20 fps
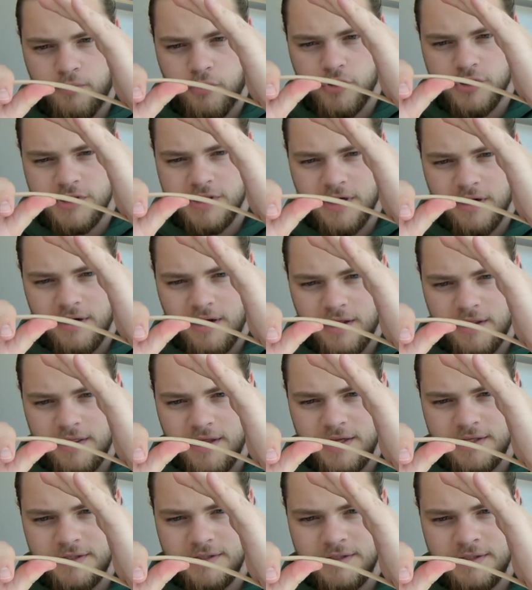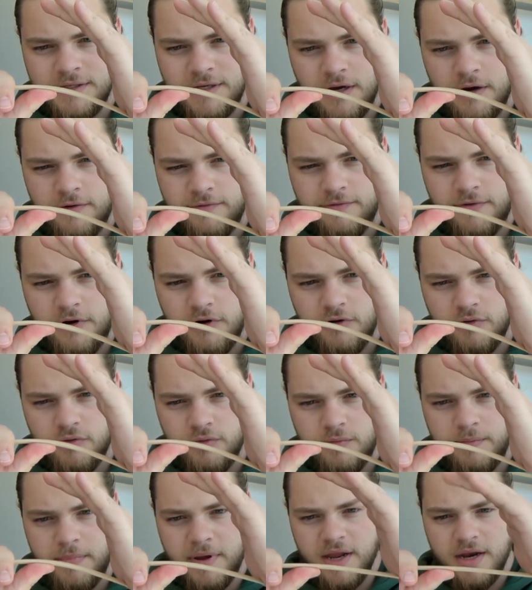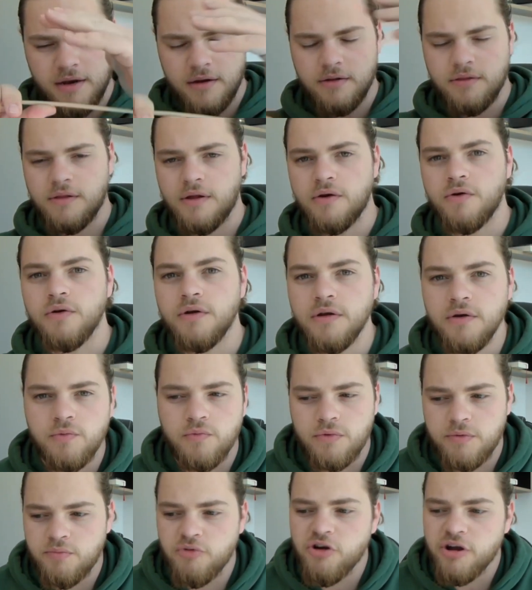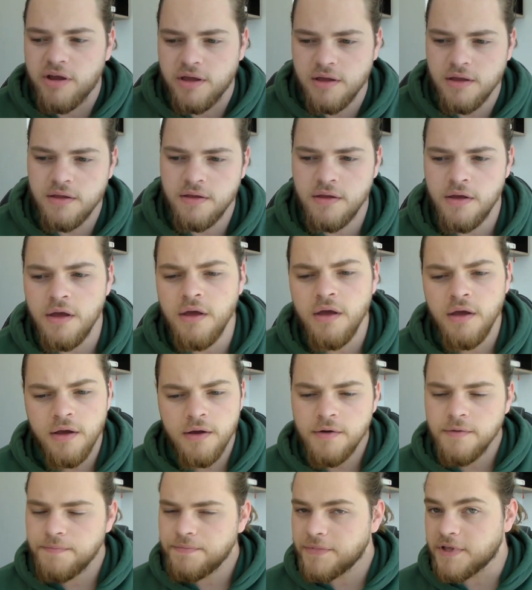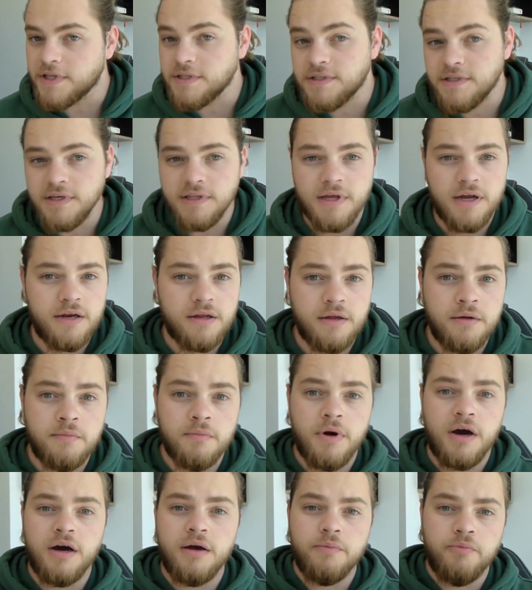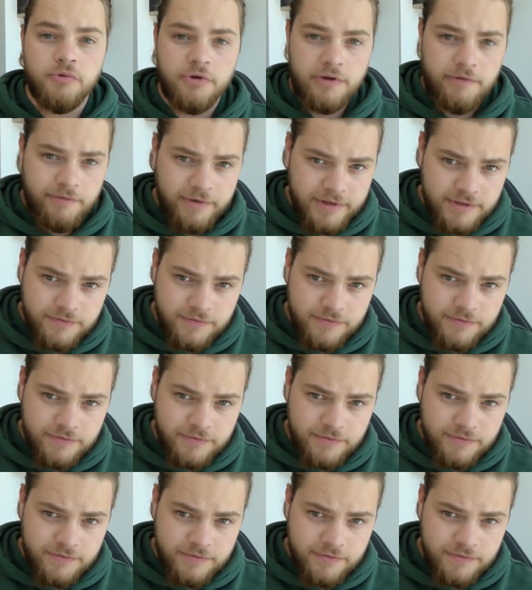push down like that to see how far it would bend, and then it would break. You can see that in my previous